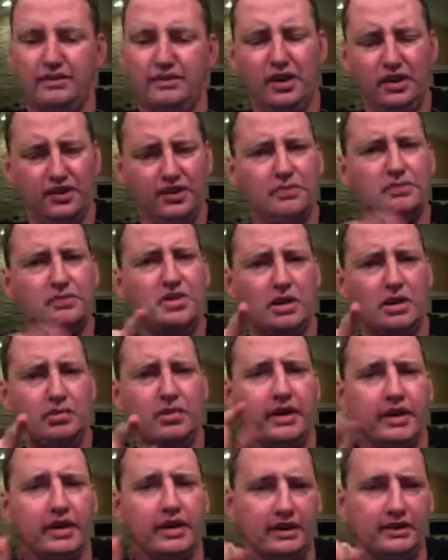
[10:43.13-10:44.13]
There is some
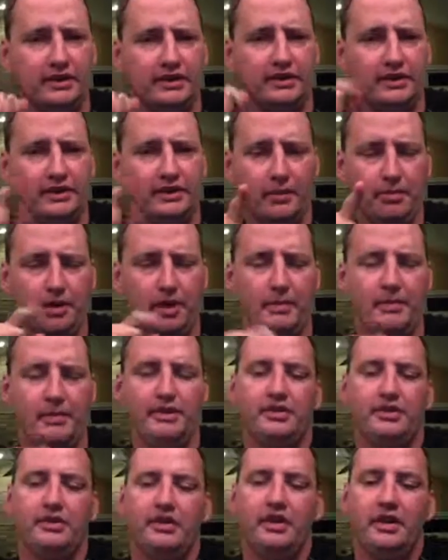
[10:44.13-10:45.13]
SharePoint content, though, I
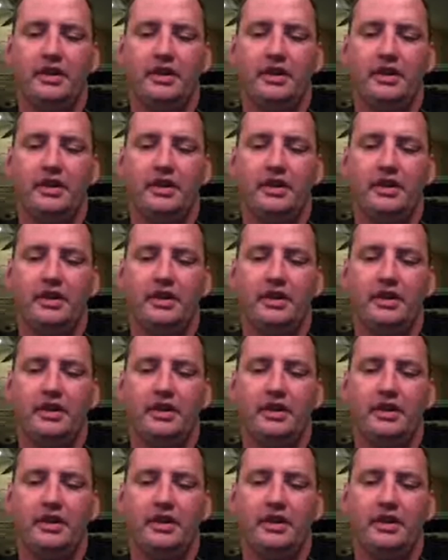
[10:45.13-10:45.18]
promise.